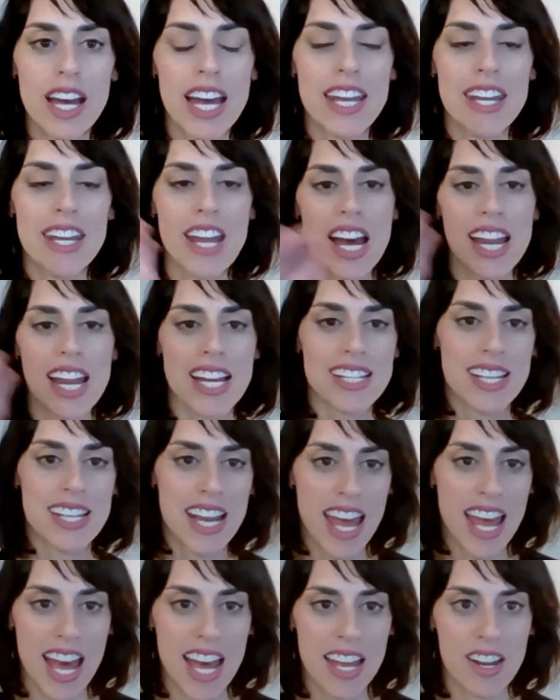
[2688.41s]
and not as an
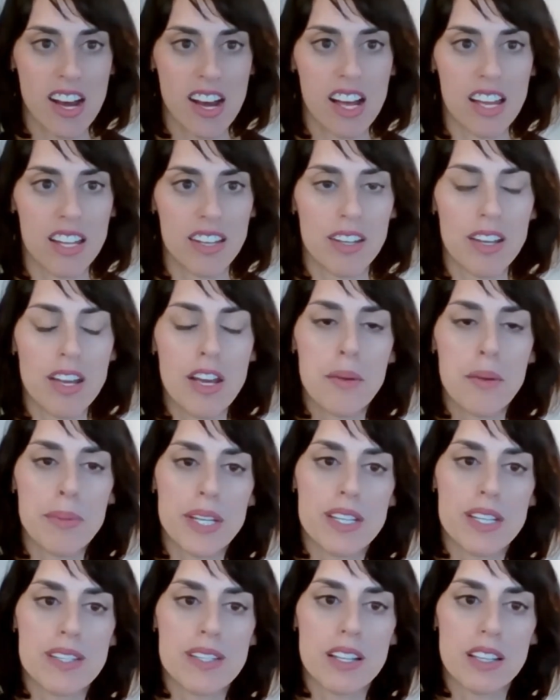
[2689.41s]
add-on,
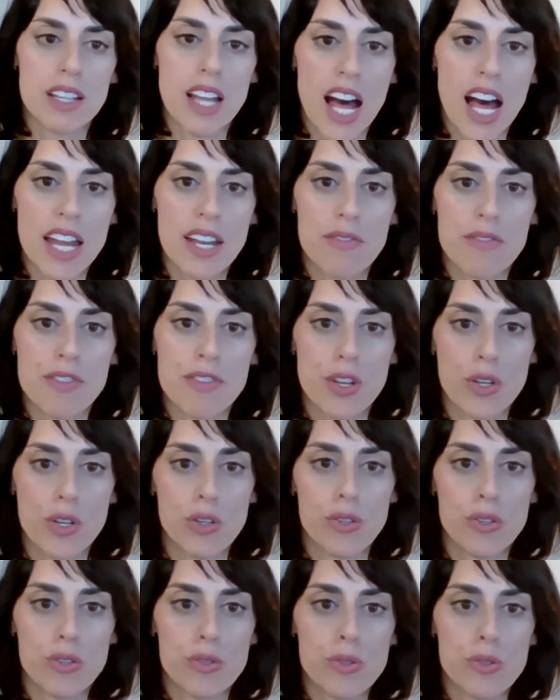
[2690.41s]
because a lot of
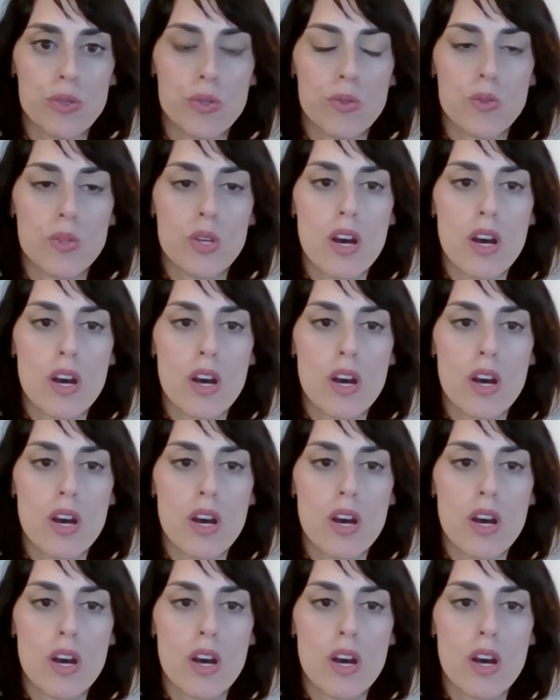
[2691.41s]
those